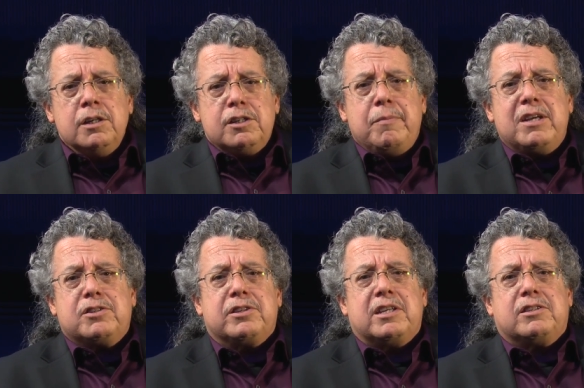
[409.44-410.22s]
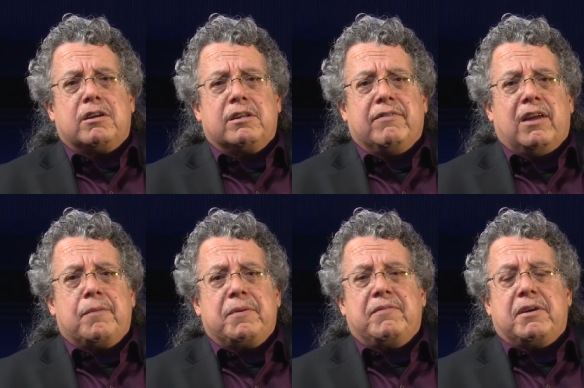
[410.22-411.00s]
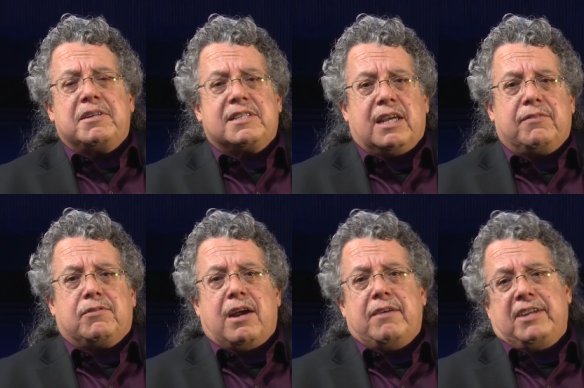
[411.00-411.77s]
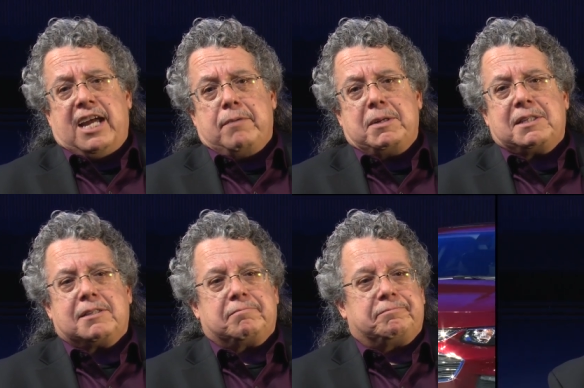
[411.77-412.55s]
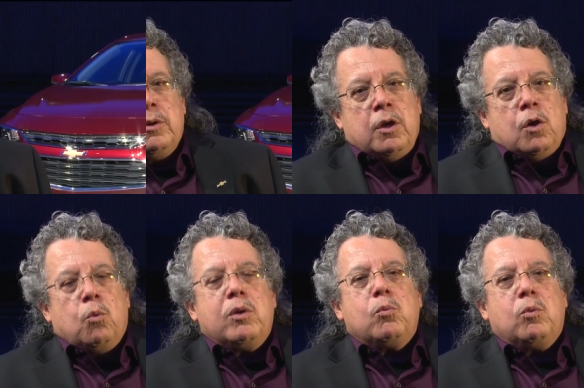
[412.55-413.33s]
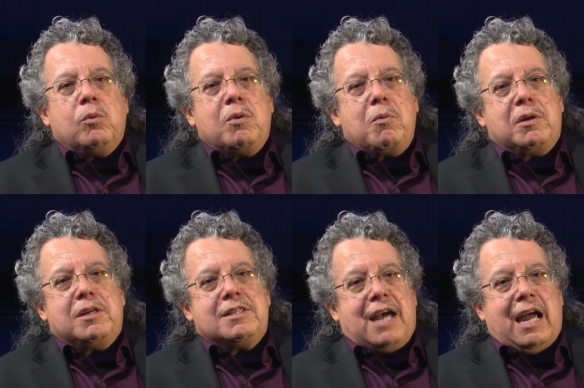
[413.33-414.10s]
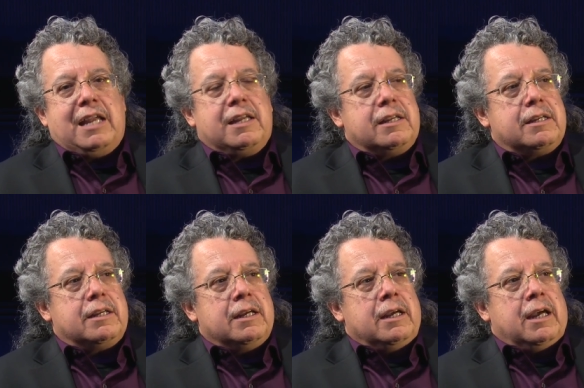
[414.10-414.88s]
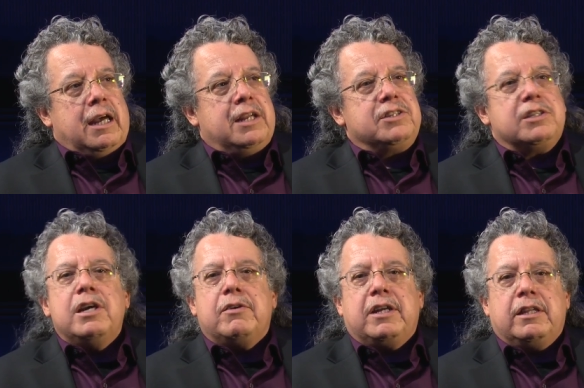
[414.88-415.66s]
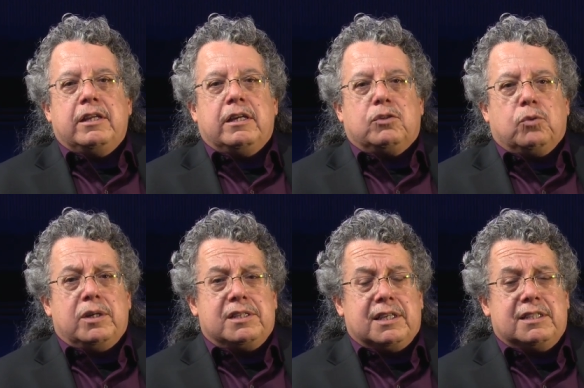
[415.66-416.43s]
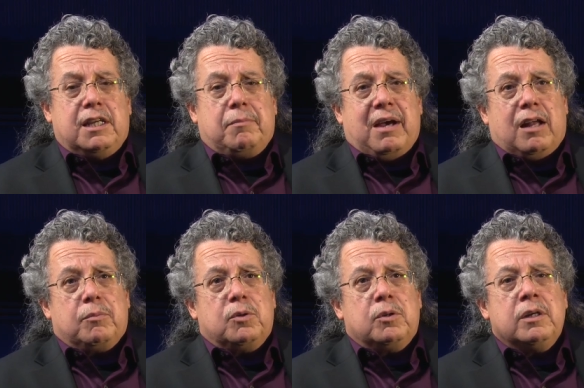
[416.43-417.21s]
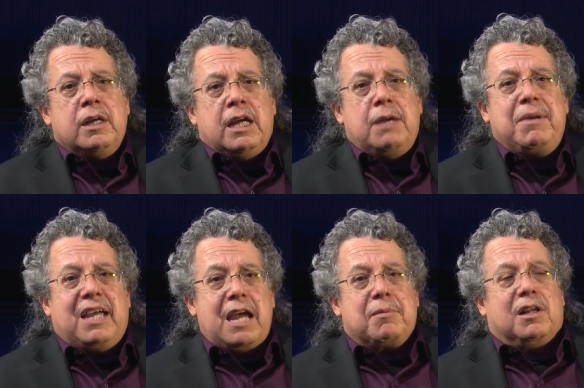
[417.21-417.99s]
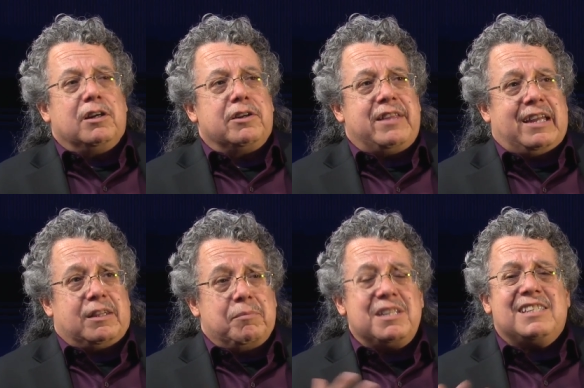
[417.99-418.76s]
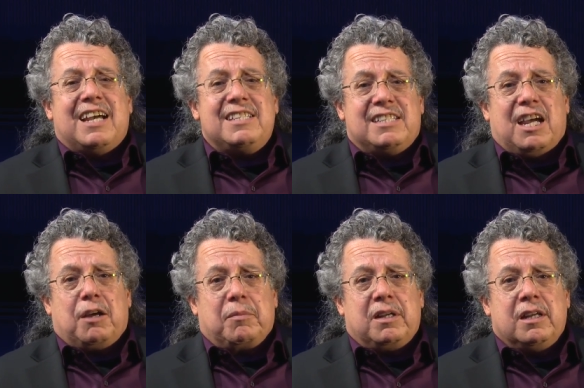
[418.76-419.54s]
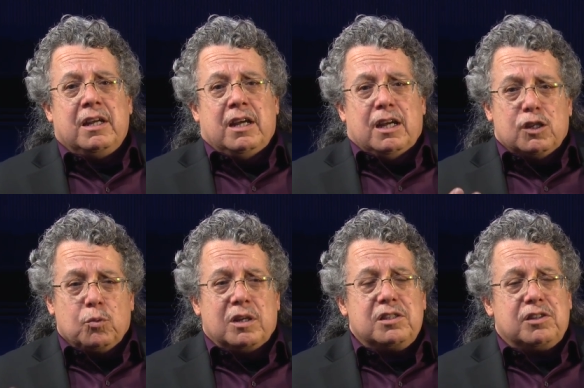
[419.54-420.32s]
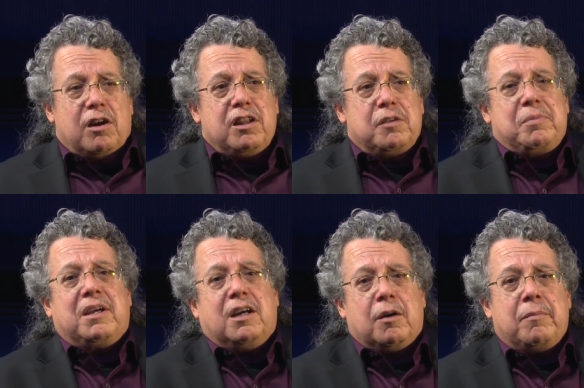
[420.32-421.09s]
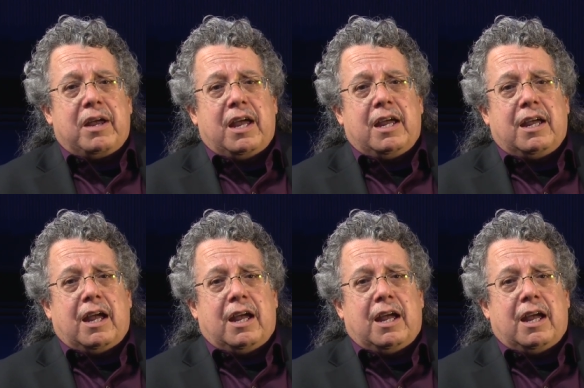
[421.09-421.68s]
to make sure they start developing very safe driving habits. When when we were designing and engineering the 2016 Malibu, it became clear that the midsize segment is really starting to become a,